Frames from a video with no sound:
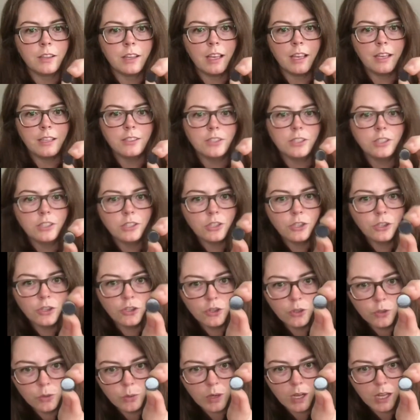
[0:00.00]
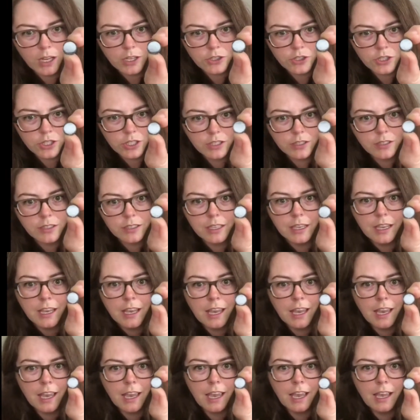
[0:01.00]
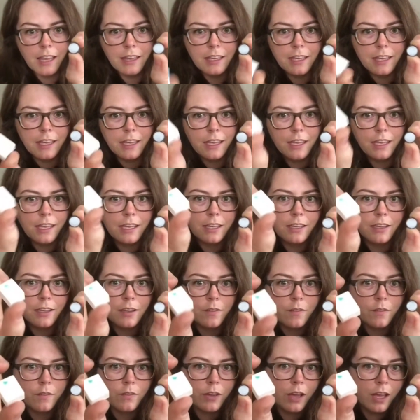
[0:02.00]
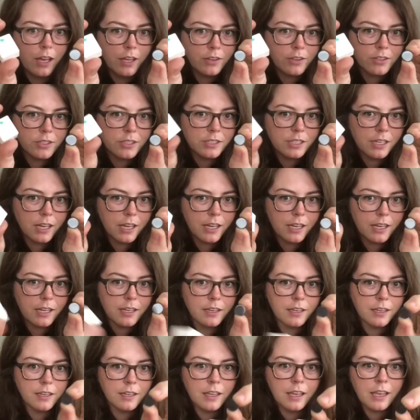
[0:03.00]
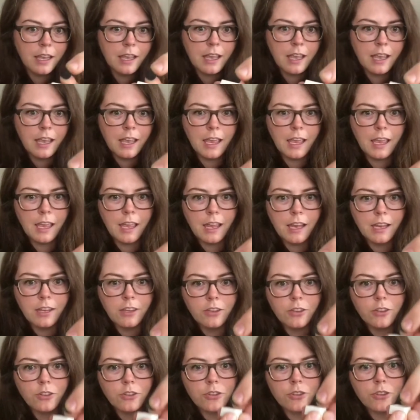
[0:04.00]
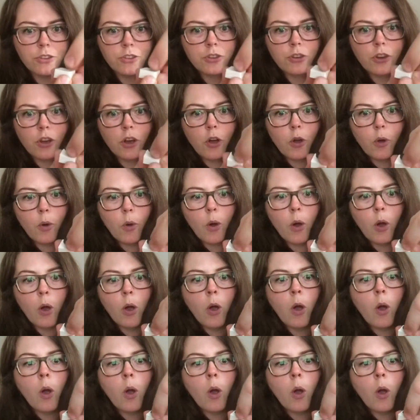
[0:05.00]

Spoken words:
as in you watching, and then the underside, and you just go